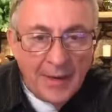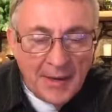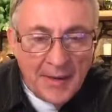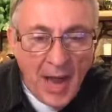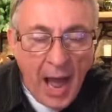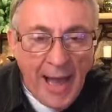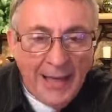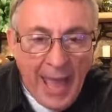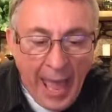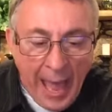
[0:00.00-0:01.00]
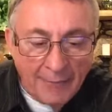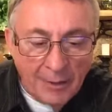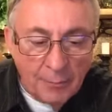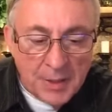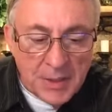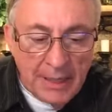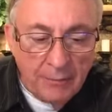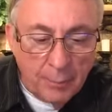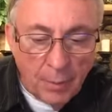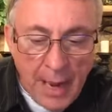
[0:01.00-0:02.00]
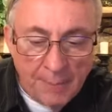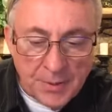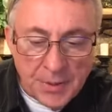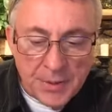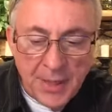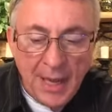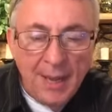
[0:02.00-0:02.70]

Not having received the promises,